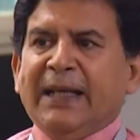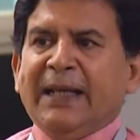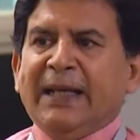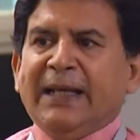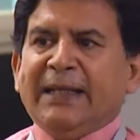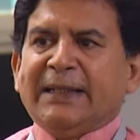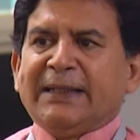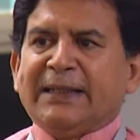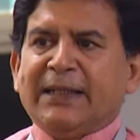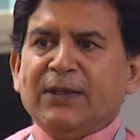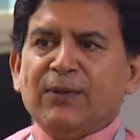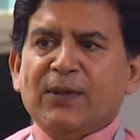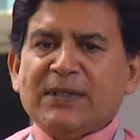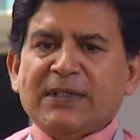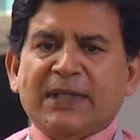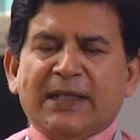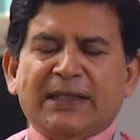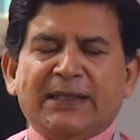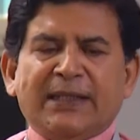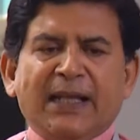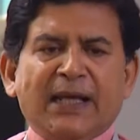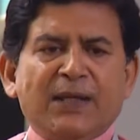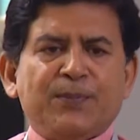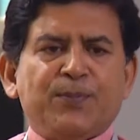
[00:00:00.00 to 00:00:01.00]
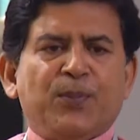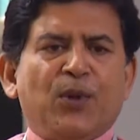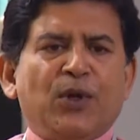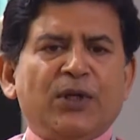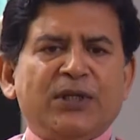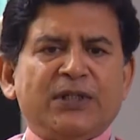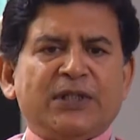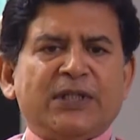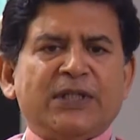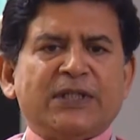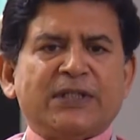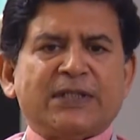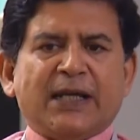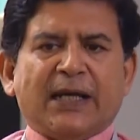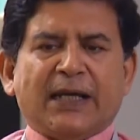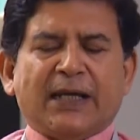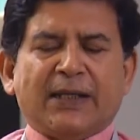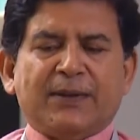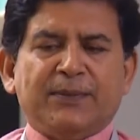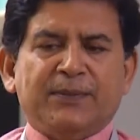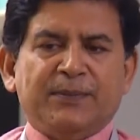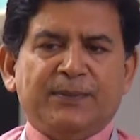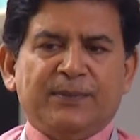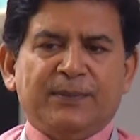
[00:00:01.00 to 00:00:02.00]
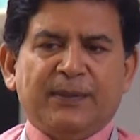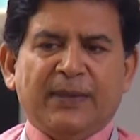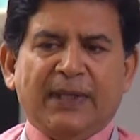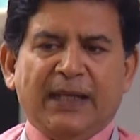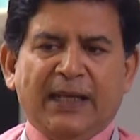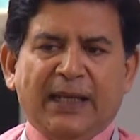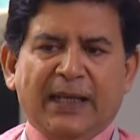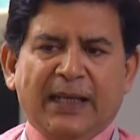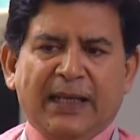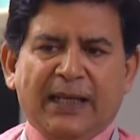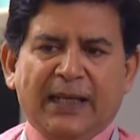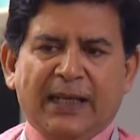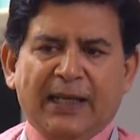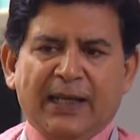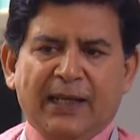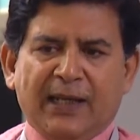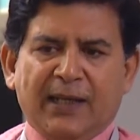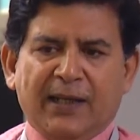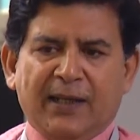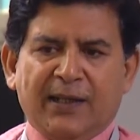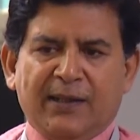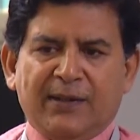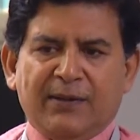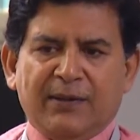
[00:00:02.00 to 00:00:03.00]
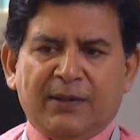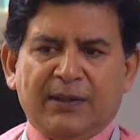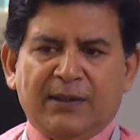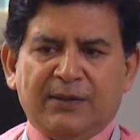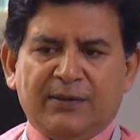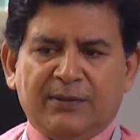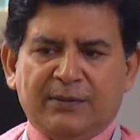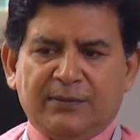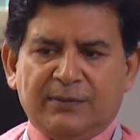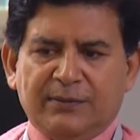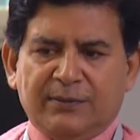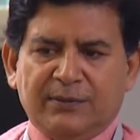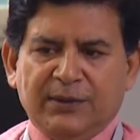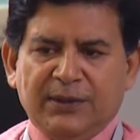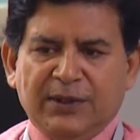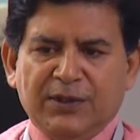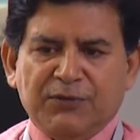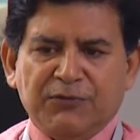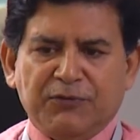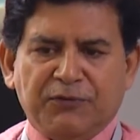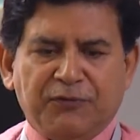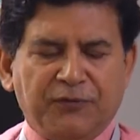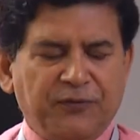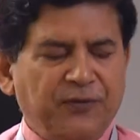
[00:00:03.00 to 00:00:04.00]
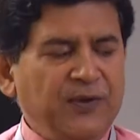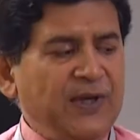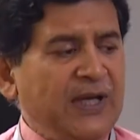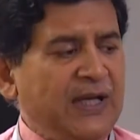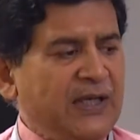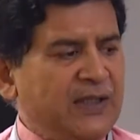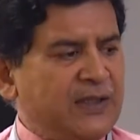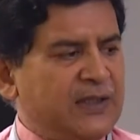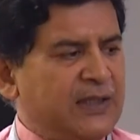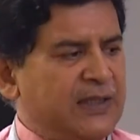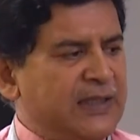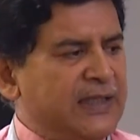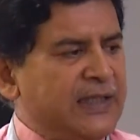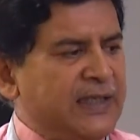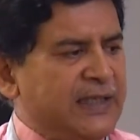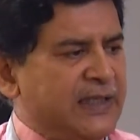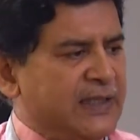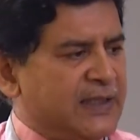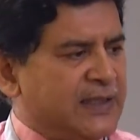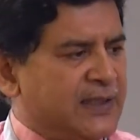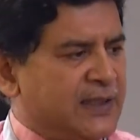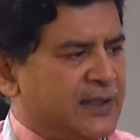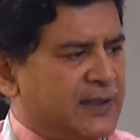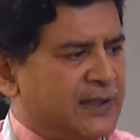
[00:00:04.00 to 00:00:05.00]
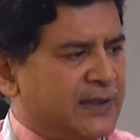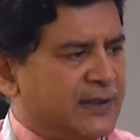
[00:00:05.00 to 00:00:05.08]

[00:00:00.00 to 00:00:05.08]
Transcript: There was, at that point in time, a field need